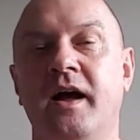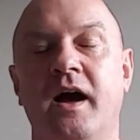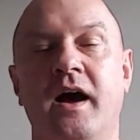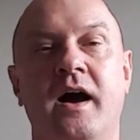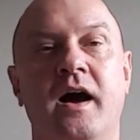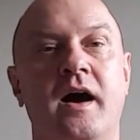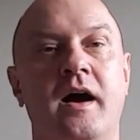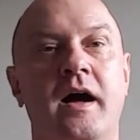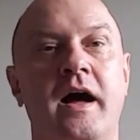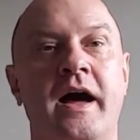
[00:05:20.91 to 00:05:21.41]

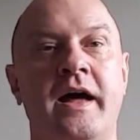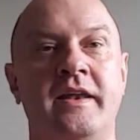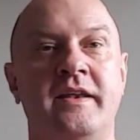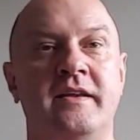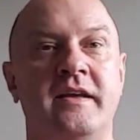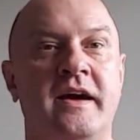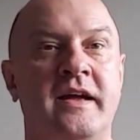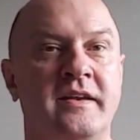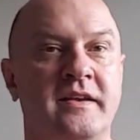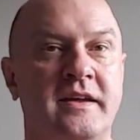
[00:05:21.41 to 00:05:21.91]

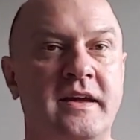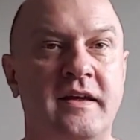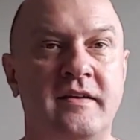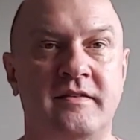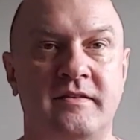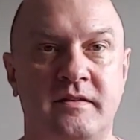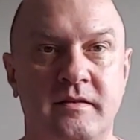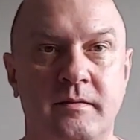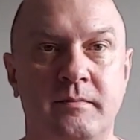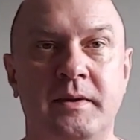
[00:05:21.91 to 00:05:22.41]
and
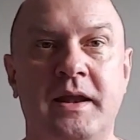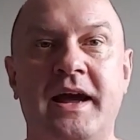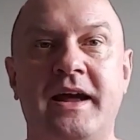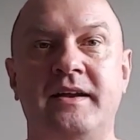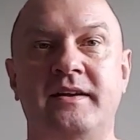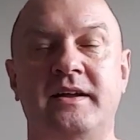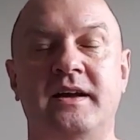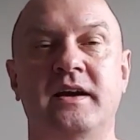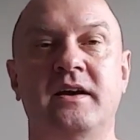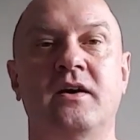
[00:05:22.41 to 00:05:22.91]
gets them
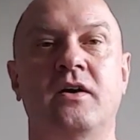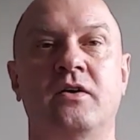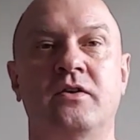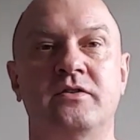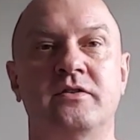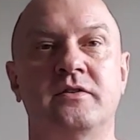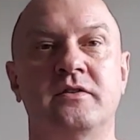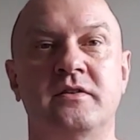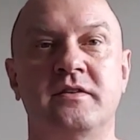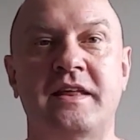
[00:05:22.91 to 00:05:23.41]
landing
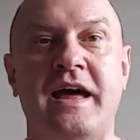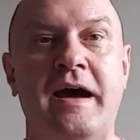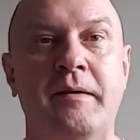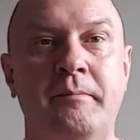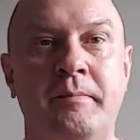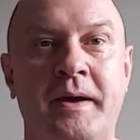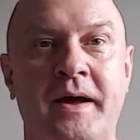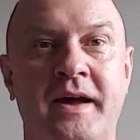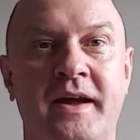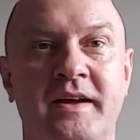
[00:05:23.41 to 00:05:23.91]
on
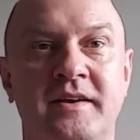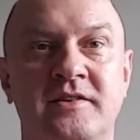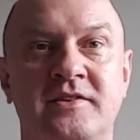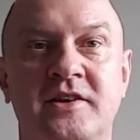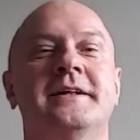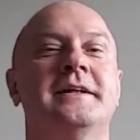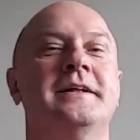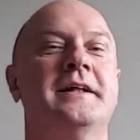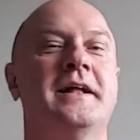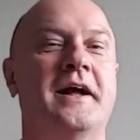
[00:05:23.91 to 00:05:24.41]
that page.